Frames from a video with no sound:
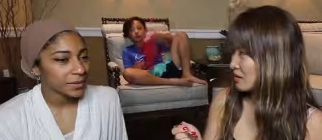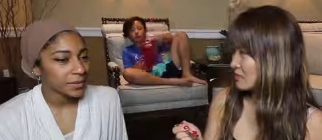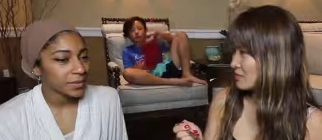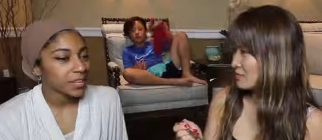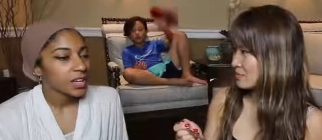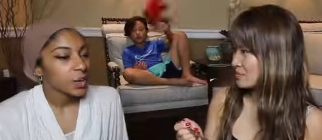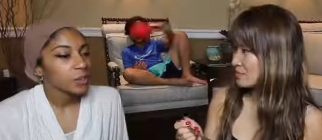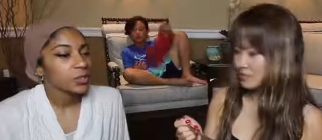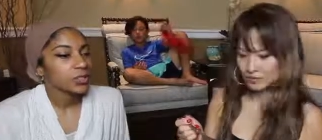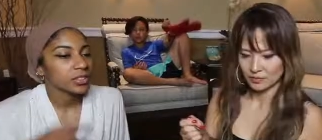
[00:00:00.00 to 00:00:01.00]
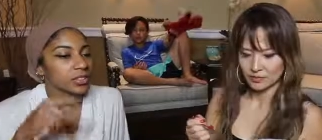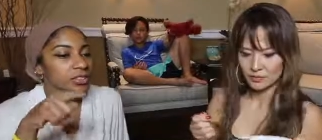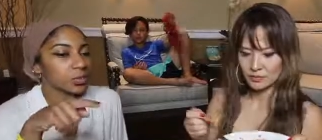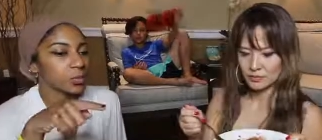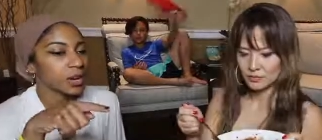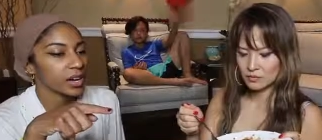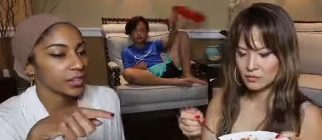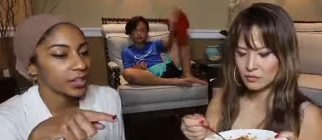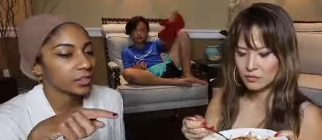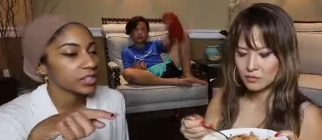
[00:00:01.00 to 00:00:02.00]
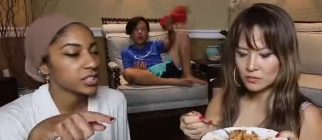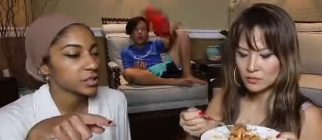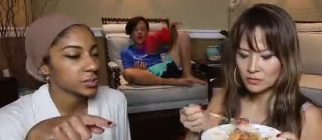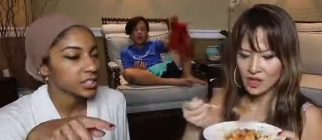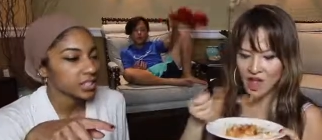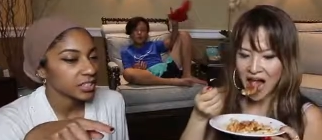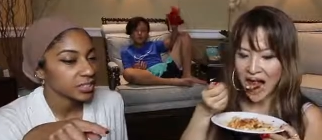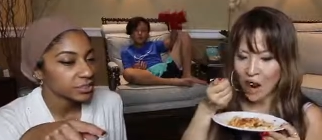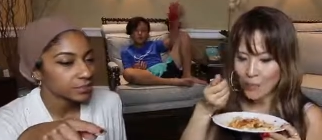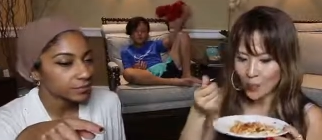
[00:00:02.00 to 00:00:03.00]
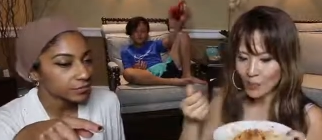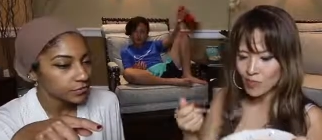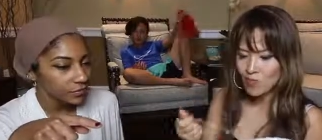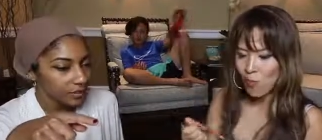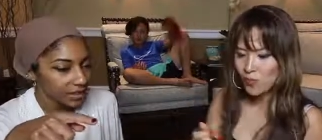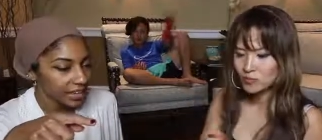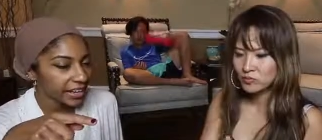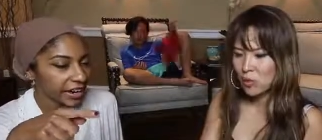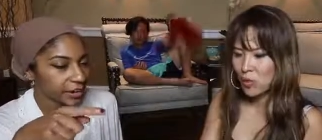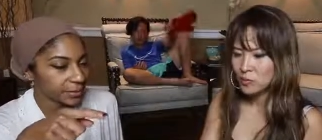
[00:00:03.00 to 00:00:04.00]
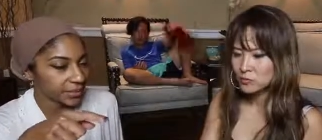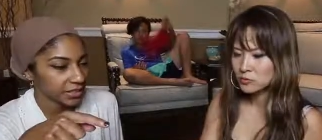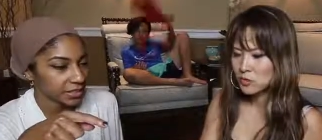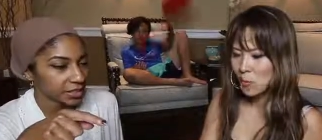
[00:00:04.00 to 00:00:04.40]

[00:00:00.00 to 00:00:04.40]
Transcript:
Speaker 1: it. You can. Well, there's one another Egyptian dish, mm -hmm. like Arab dish,